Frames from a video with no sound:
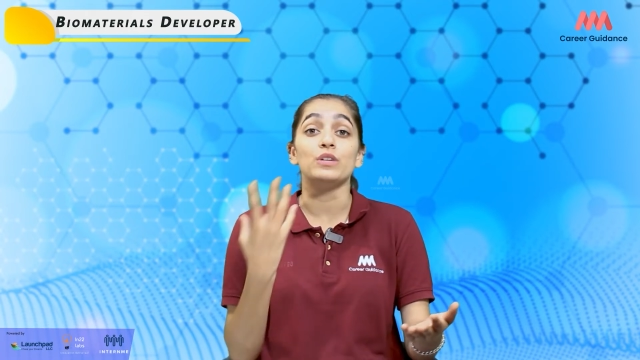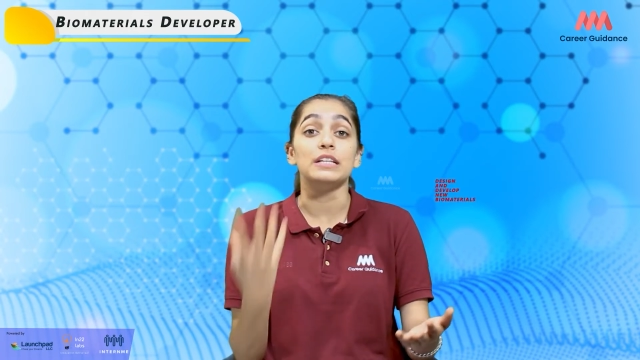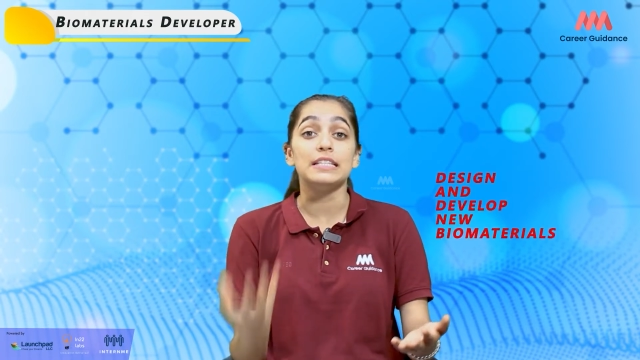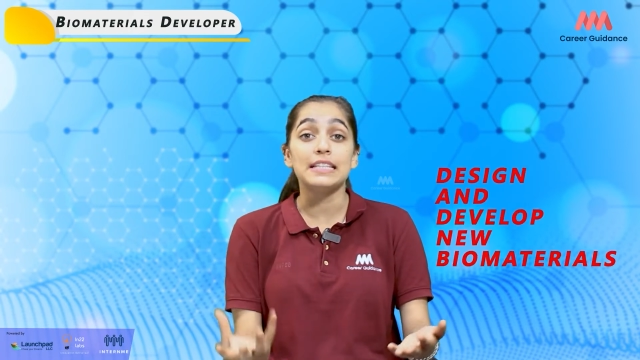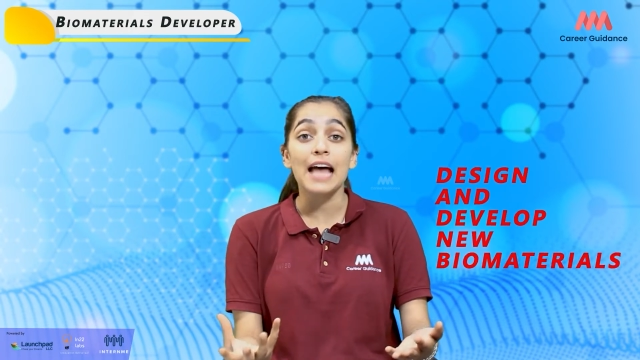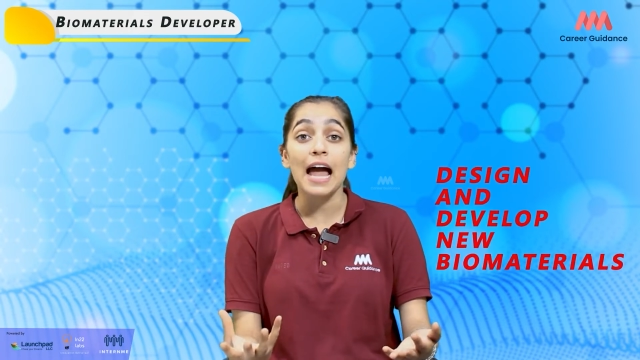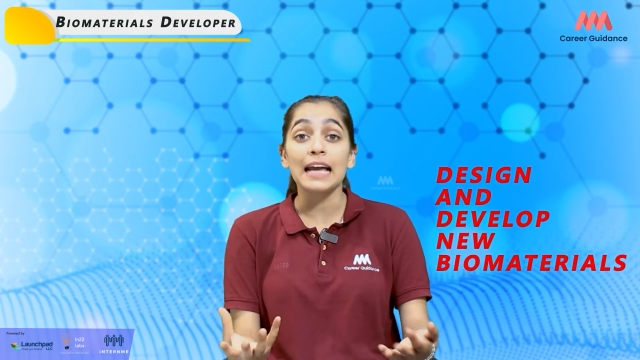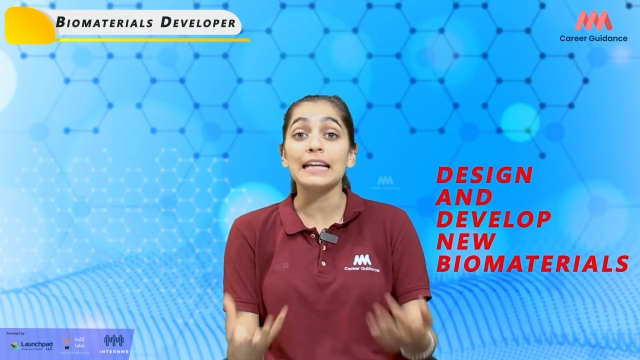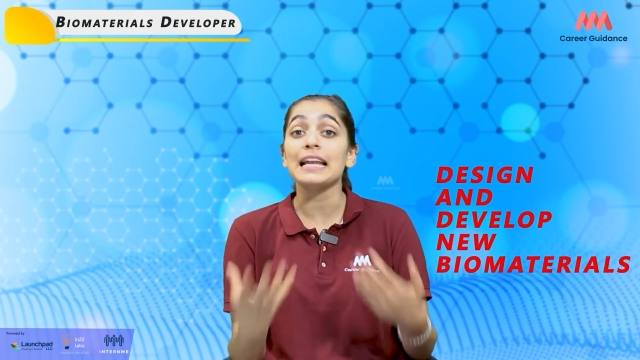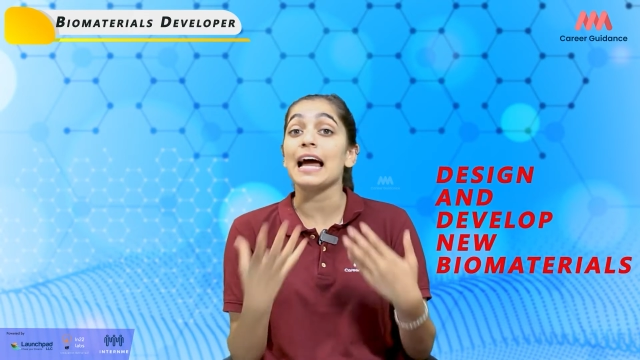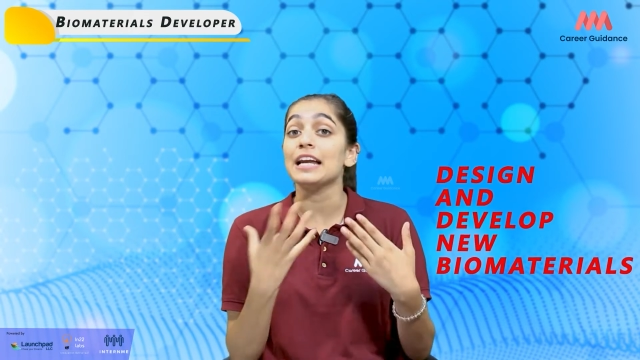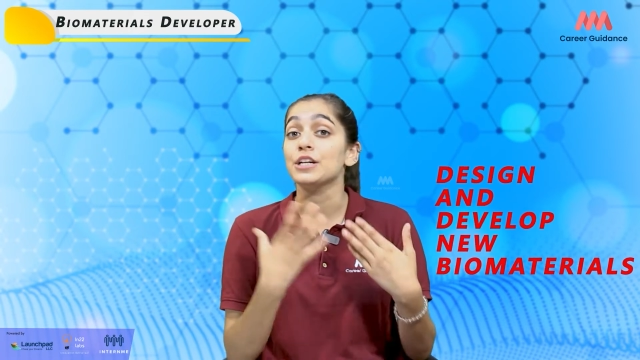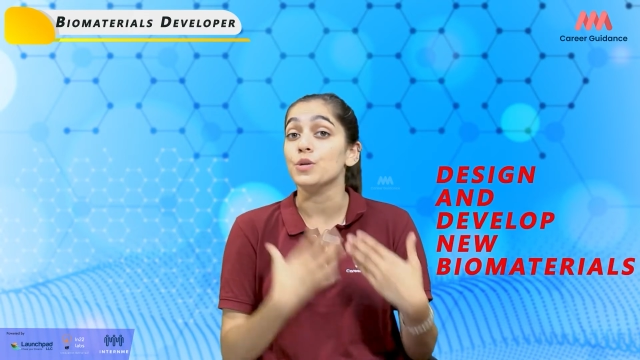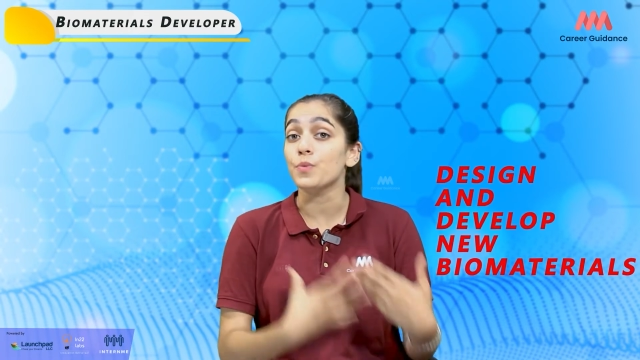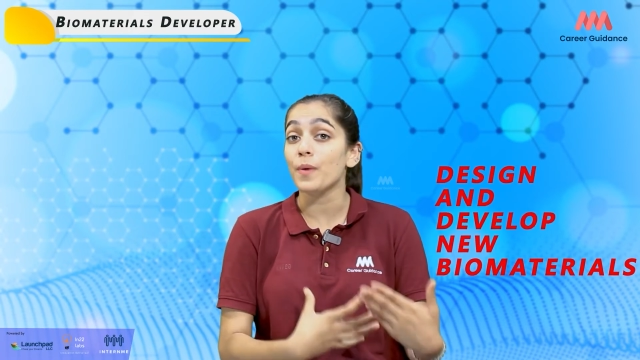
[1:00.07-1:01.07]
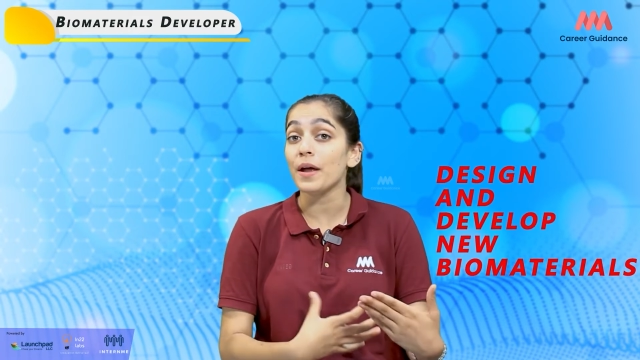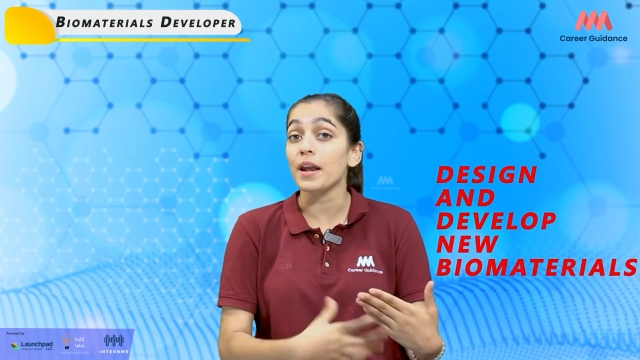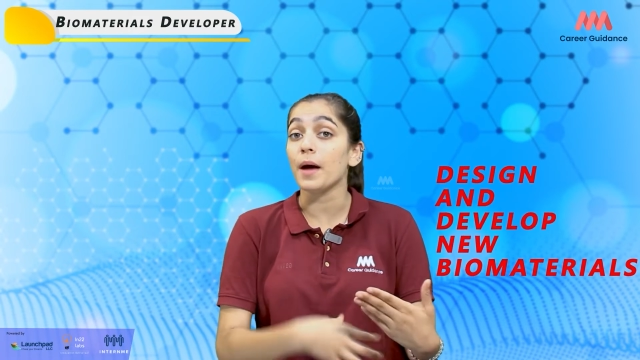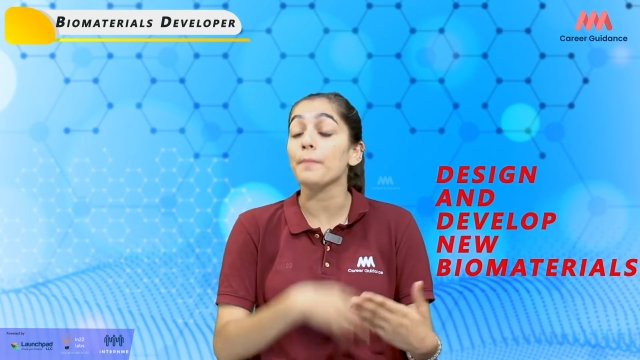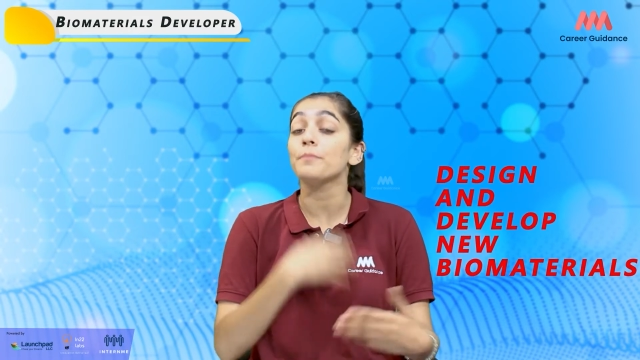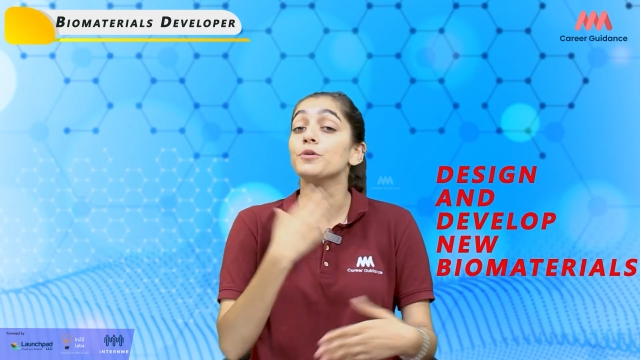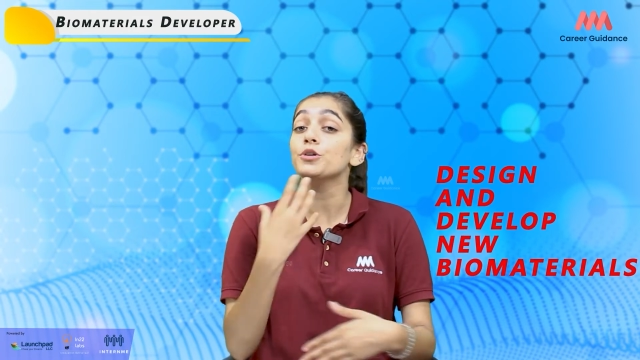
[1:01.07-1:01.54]
design and
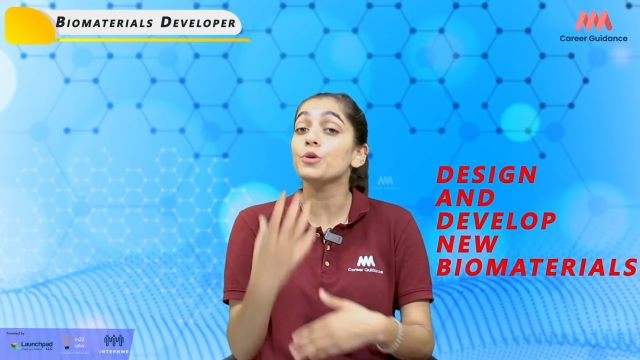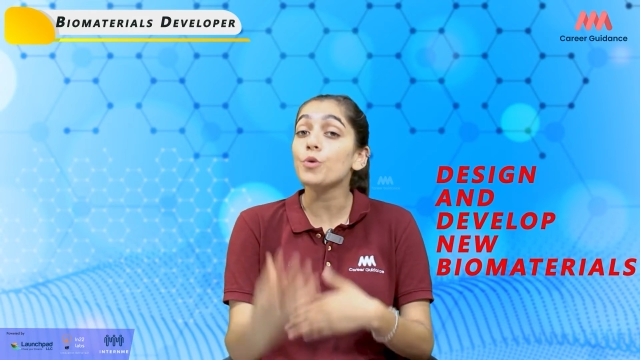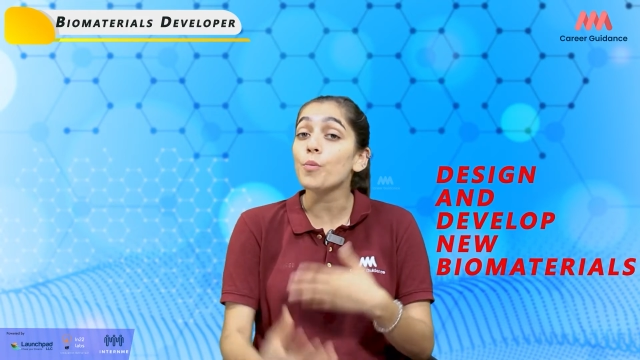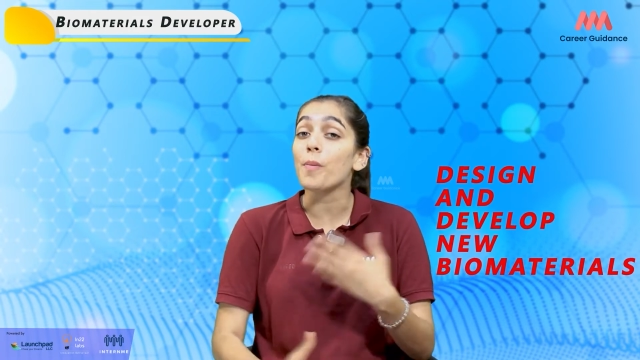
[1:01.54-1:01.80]
develop new